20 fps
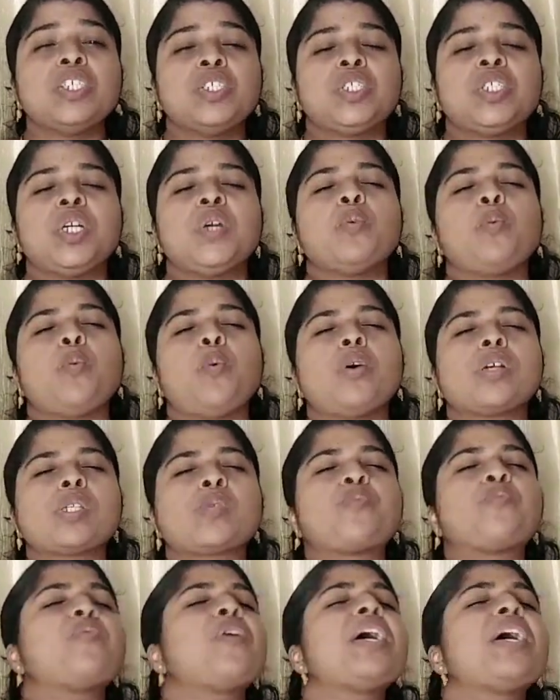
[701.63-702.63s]
she
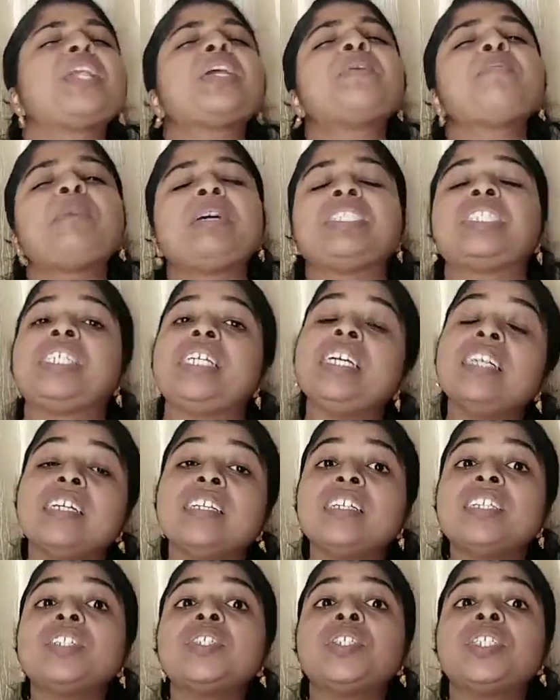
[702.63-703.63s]
was very much
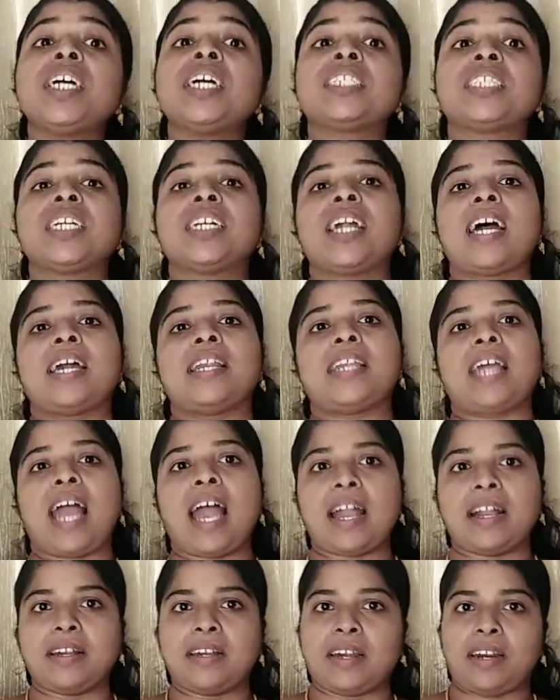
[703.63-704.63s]
irritated and
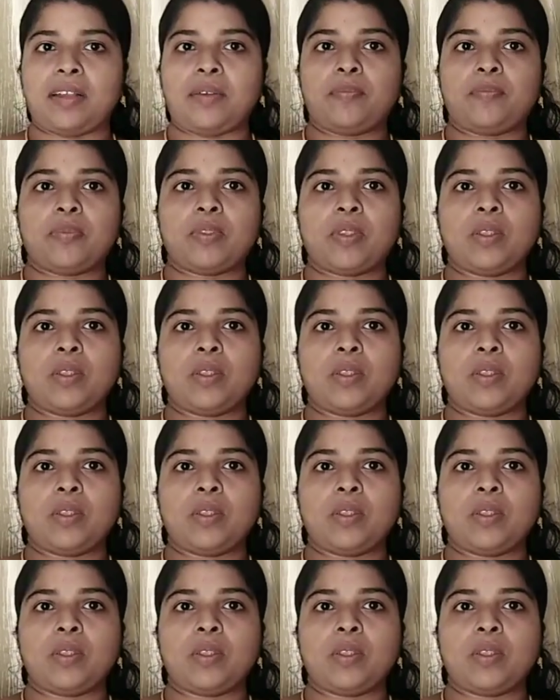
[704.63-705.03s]
angry.